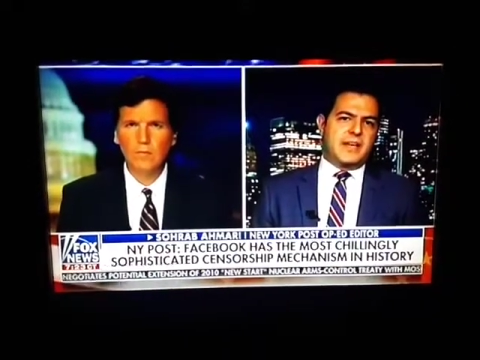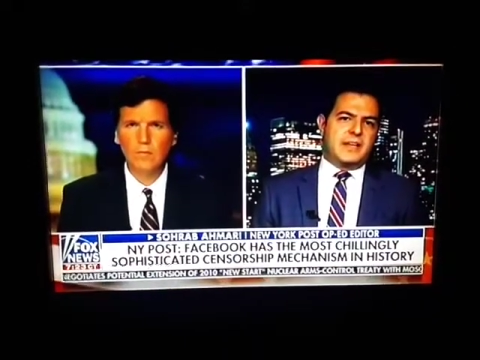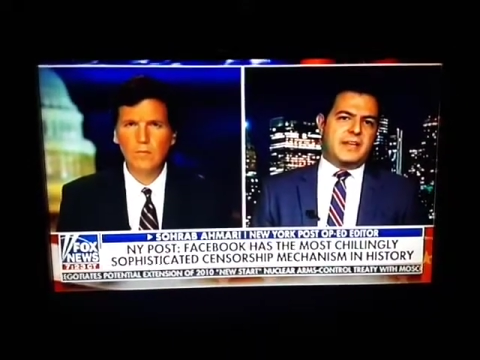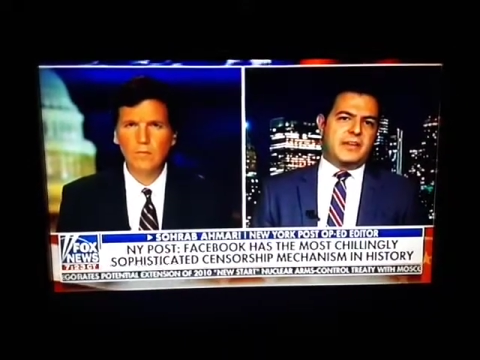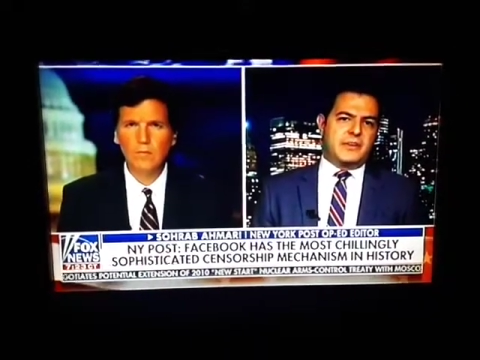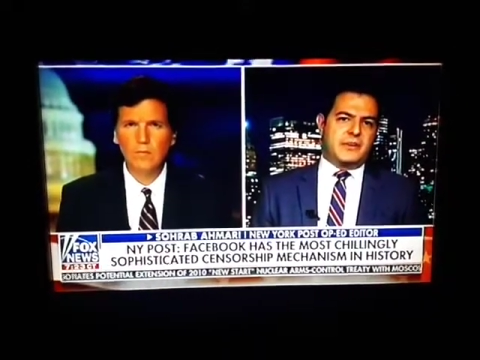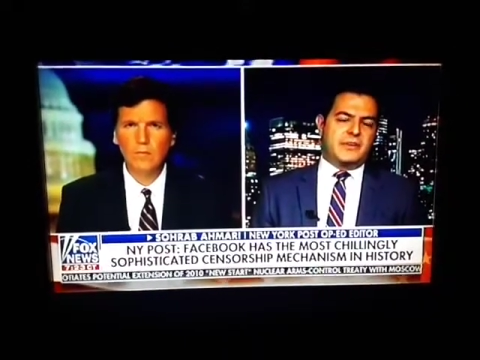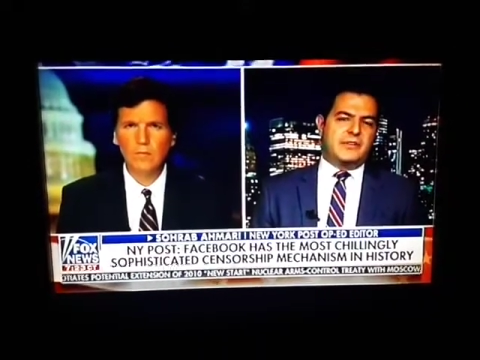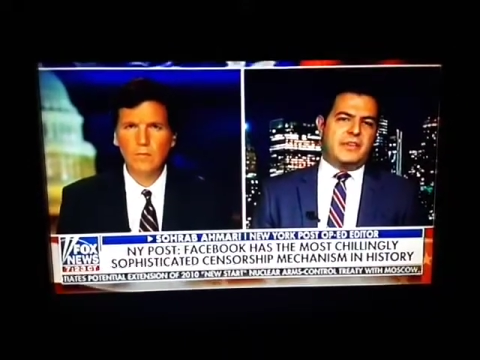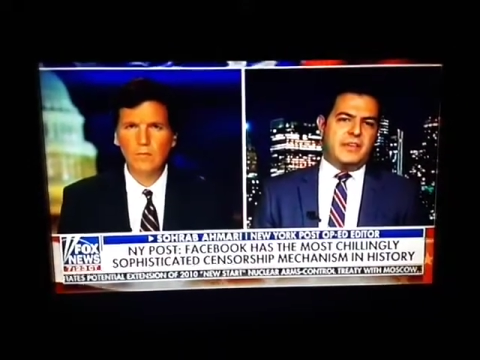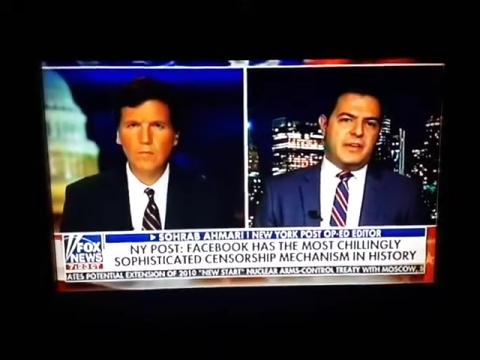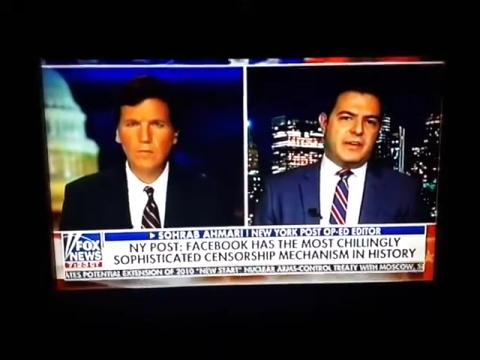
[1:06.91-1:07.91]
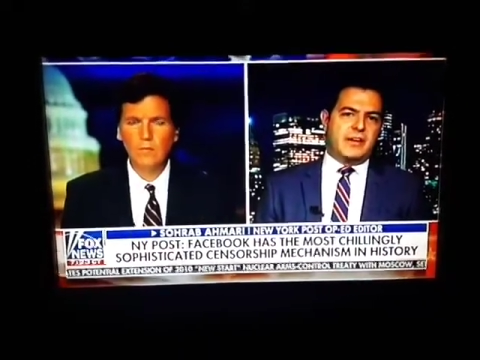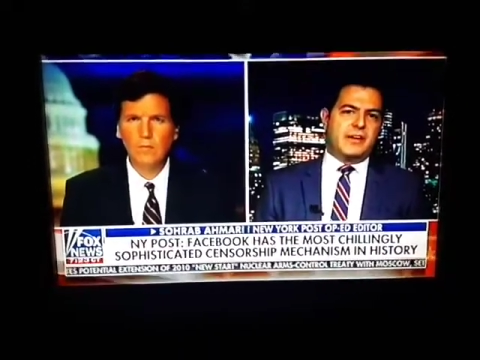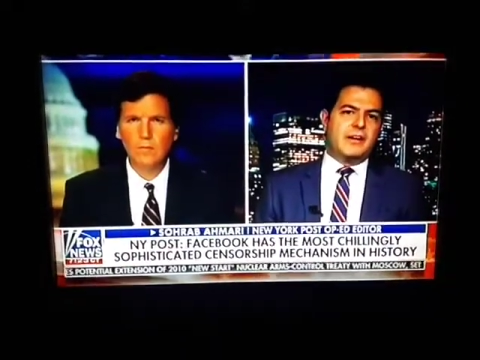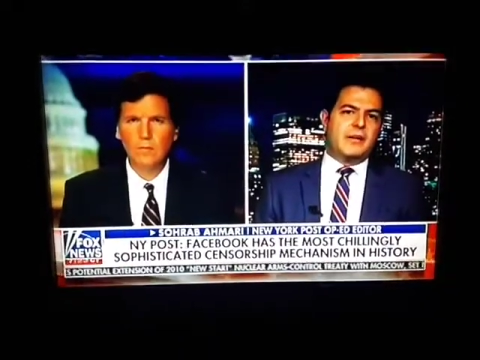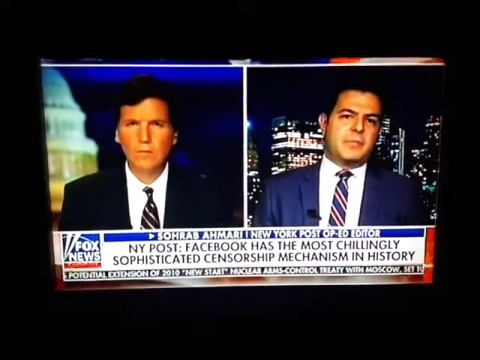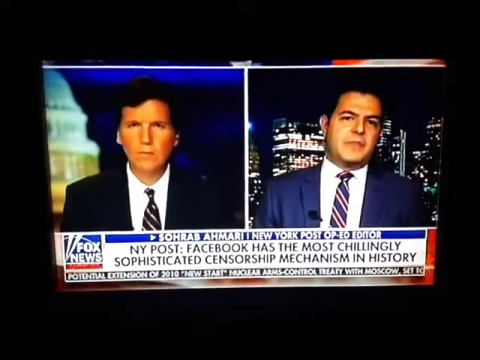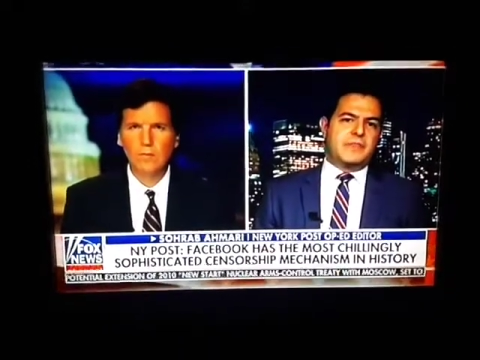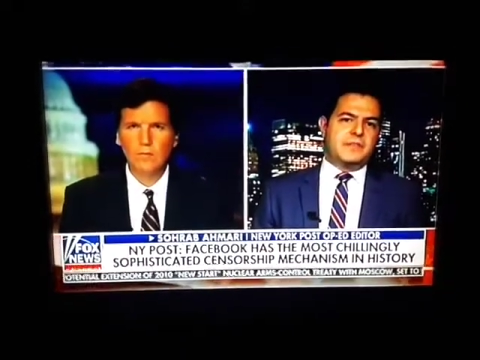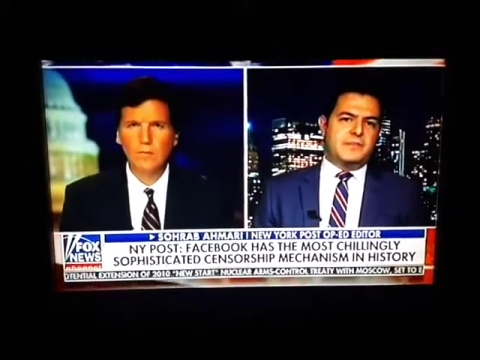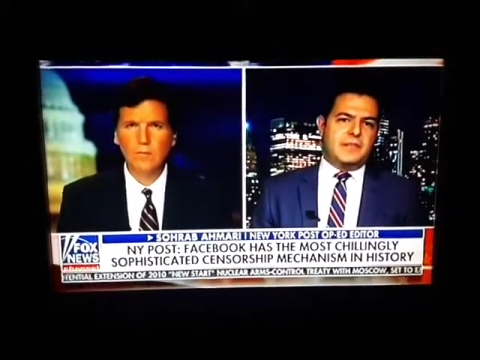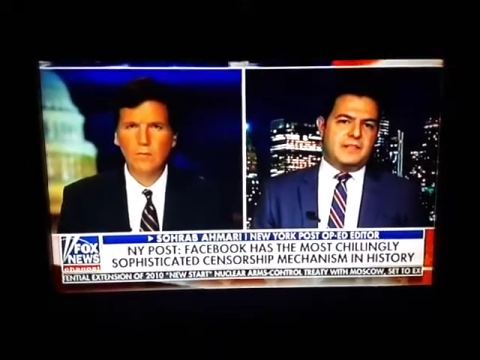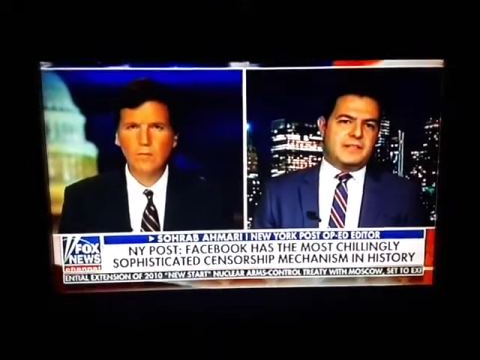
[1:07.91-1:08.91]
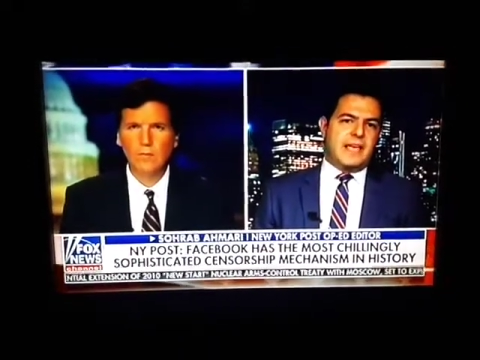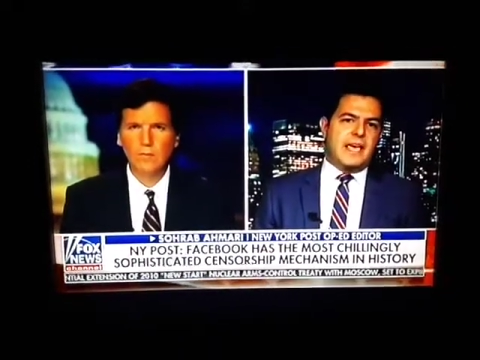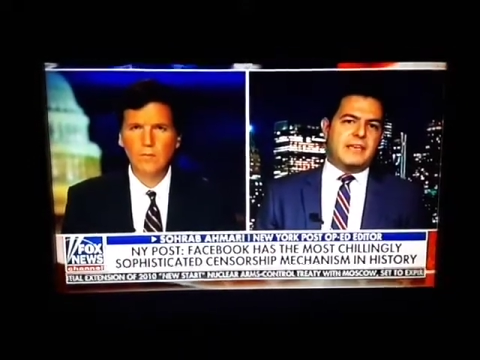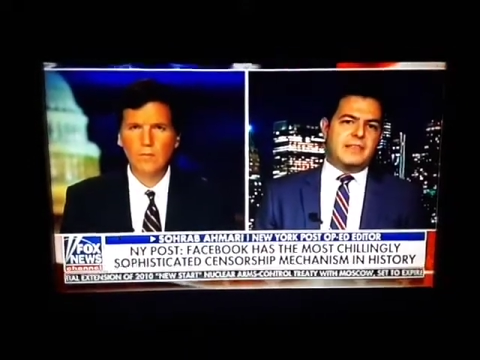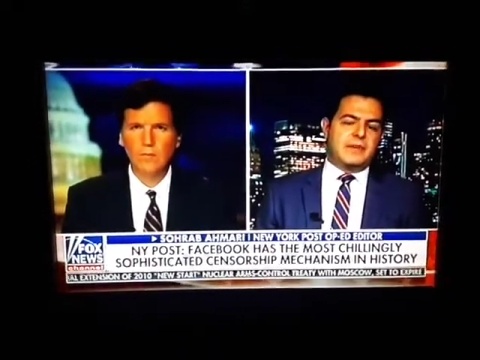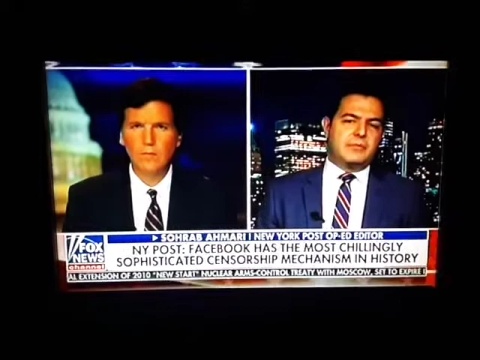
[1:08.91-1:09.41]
Speaker 1: on earth here, but then do they take their